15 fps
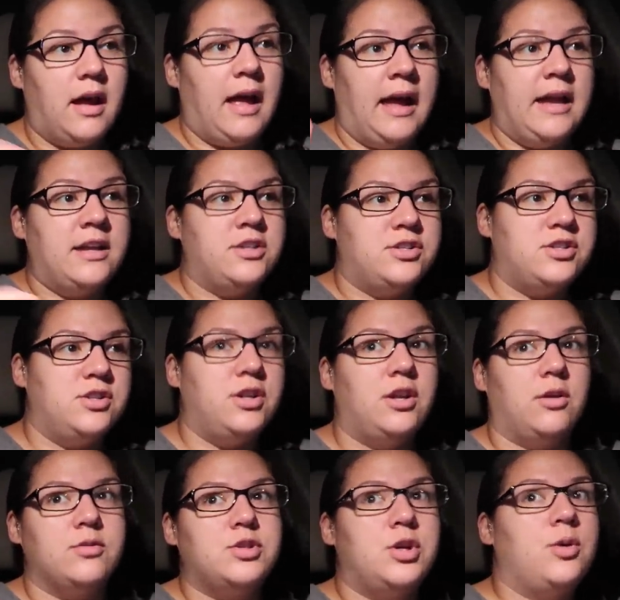age, you
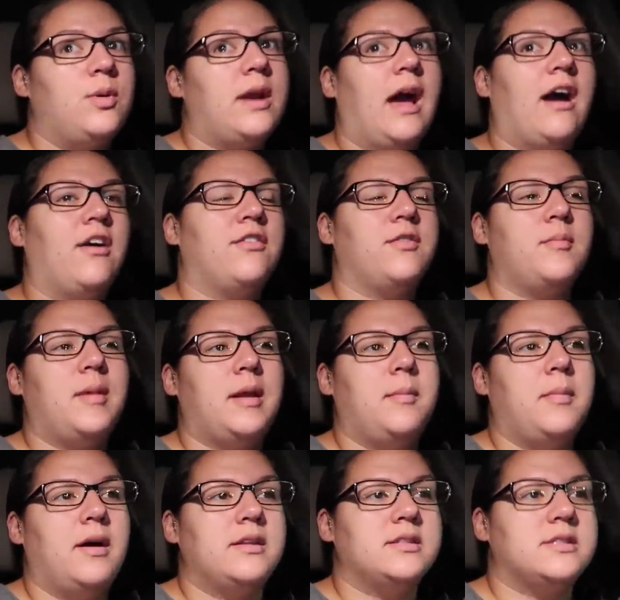know, 2 and however many
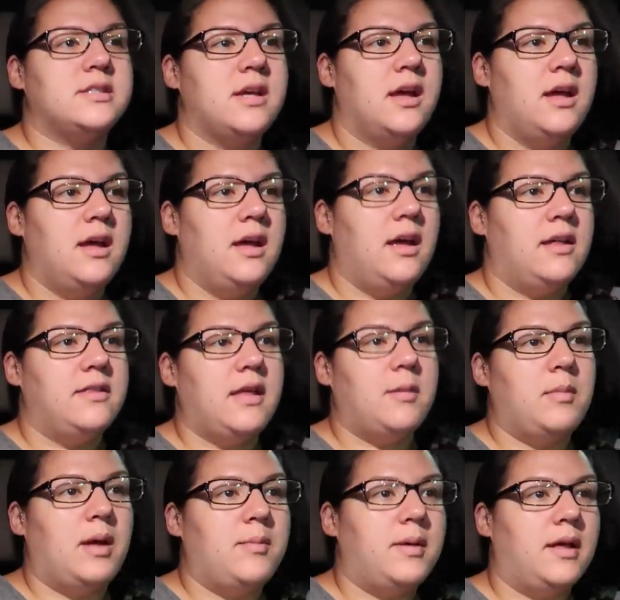months, they
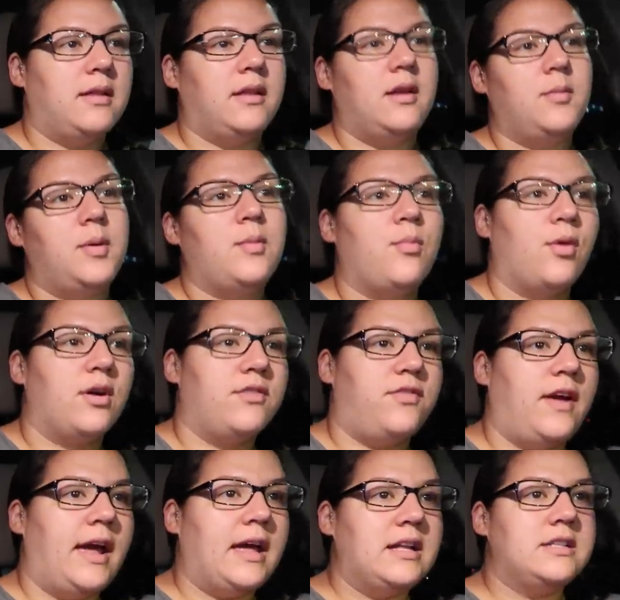may be a little bit more
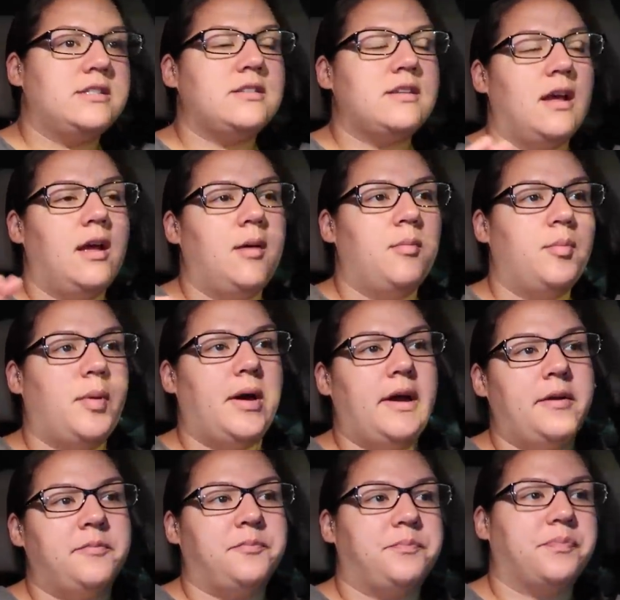advanced,
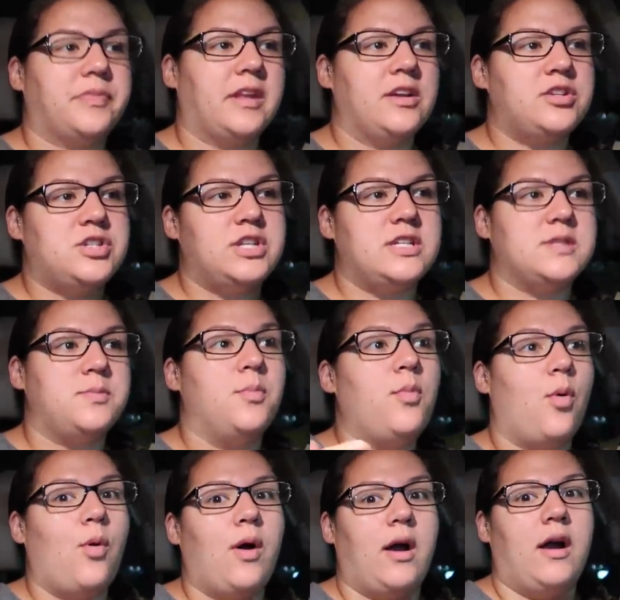but she's
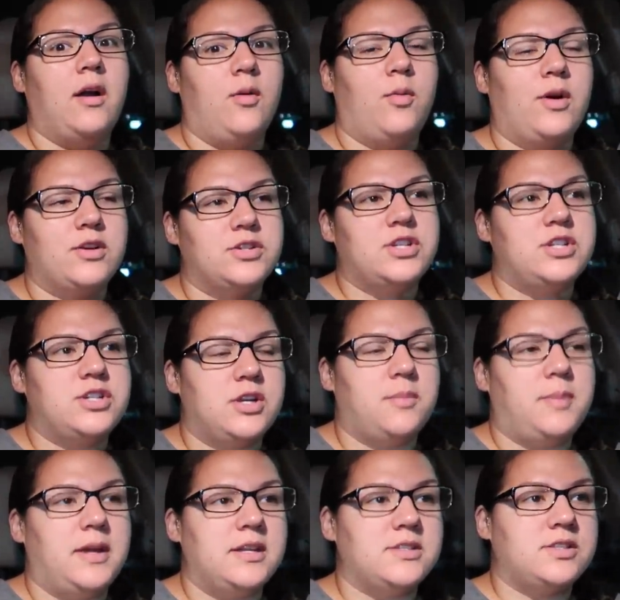more where she should
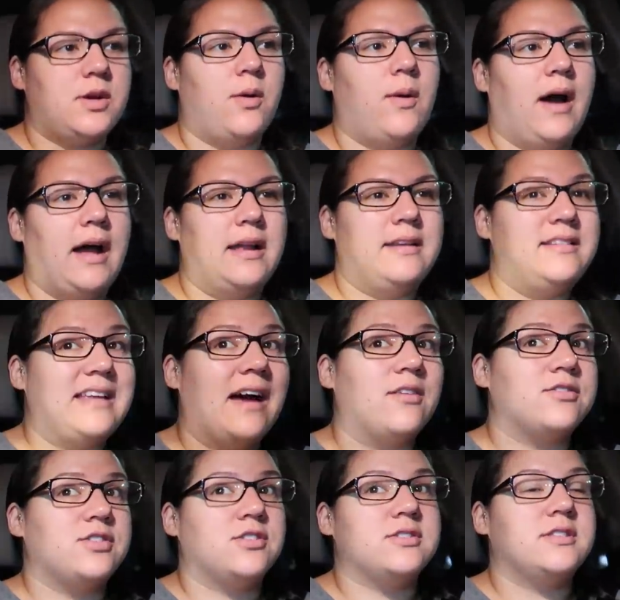be. So I
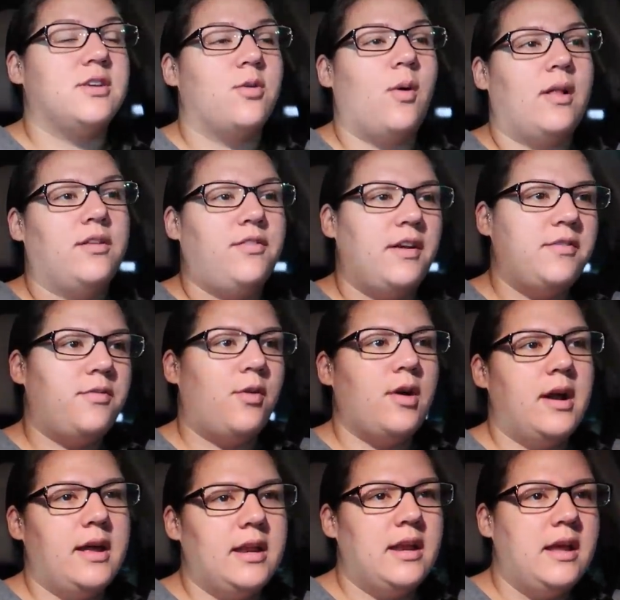doubt she'll still qualify for
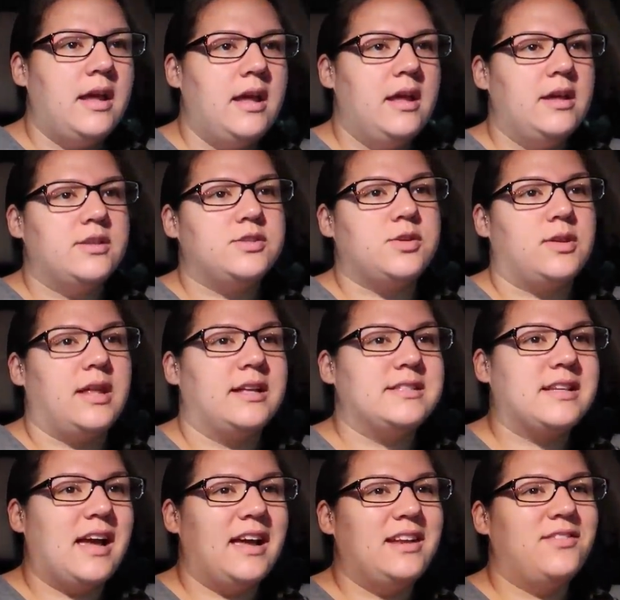it. So
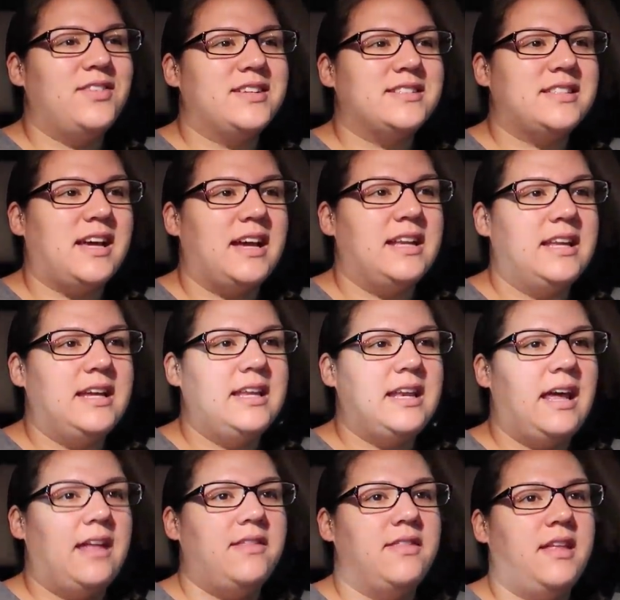that's kind of
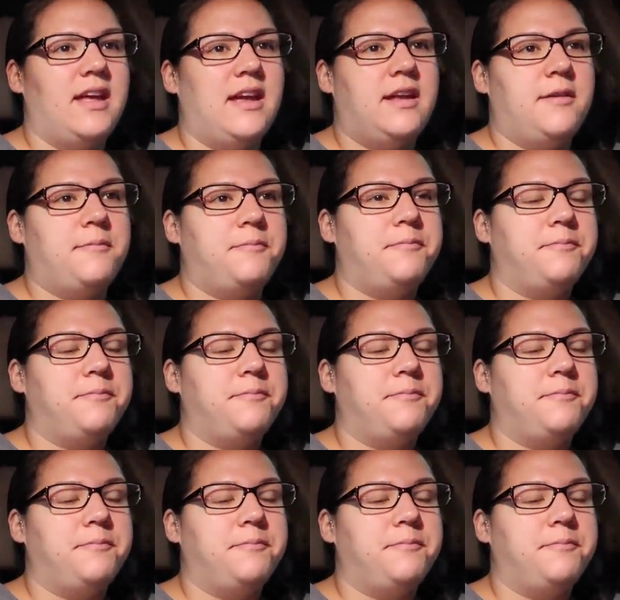exciting. And then,